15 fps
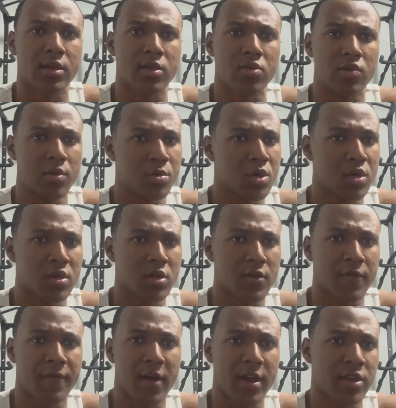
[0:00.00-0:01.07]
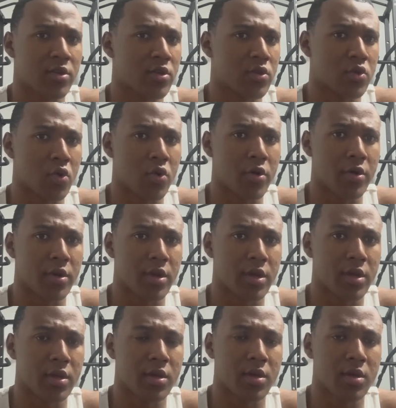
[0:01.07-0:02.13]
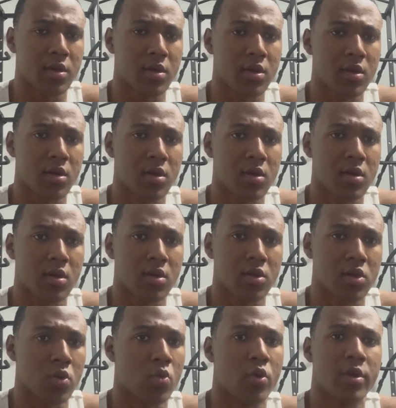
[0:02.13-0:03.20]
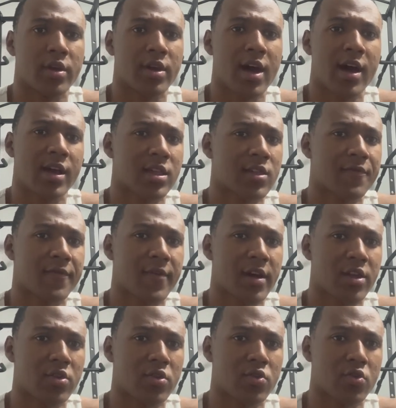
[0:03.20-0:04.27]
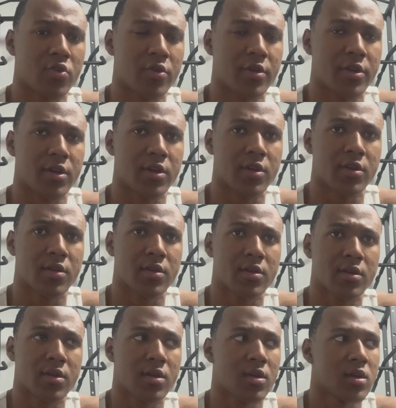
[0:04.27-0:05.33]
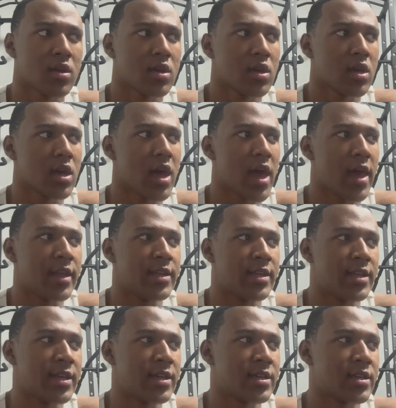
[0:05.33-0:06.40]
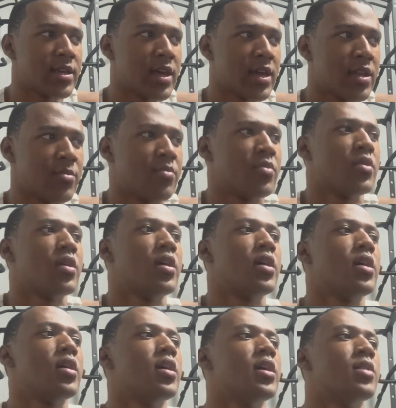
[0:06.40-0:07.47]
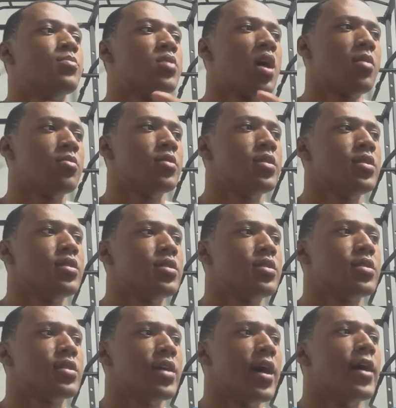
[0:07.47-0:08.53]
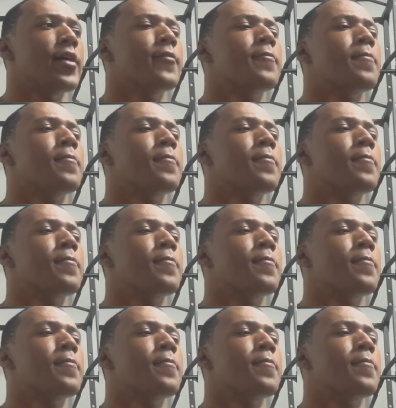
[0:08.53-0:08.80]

Scripture is the final authority. The Word of God is the final authority. And the thing, and the, and the problem is that